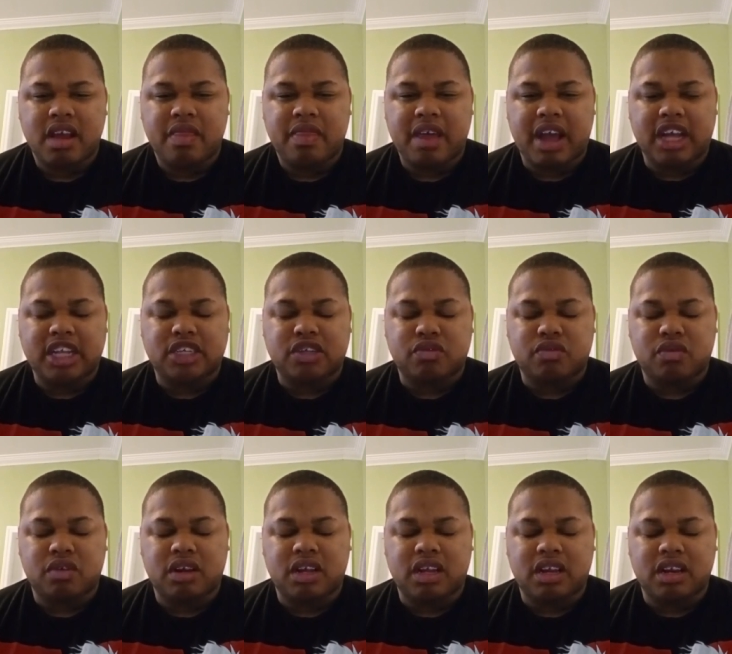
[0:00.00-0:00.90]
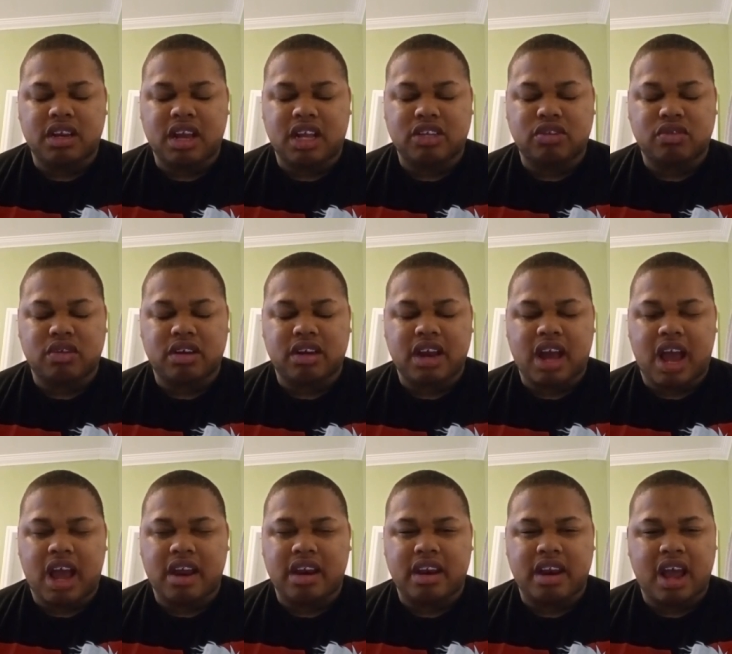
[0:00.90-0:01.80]
that's really, that's really
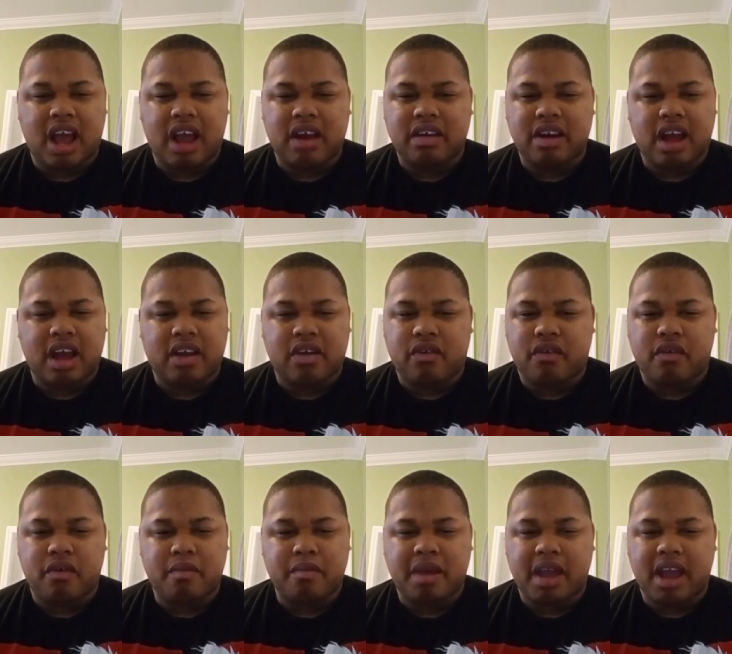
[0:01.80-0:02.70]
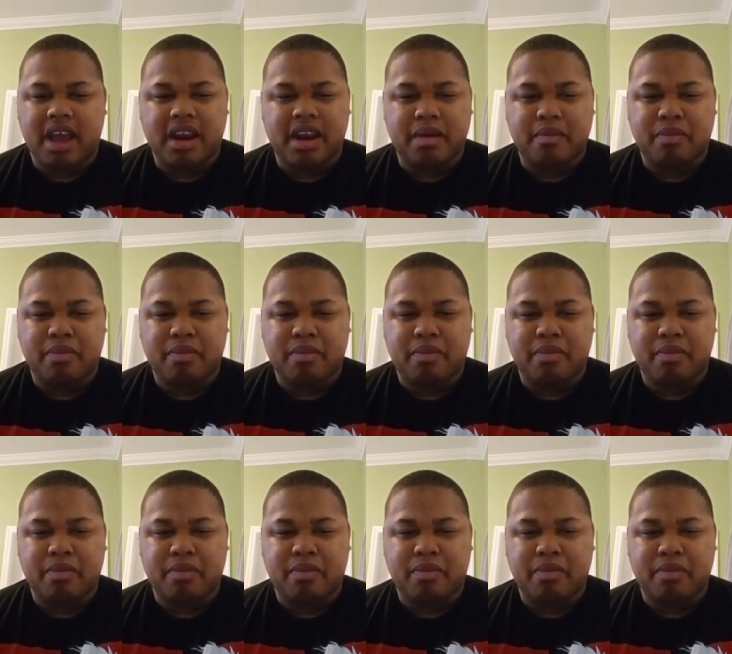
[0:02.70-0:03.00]
not, not, not cool, man.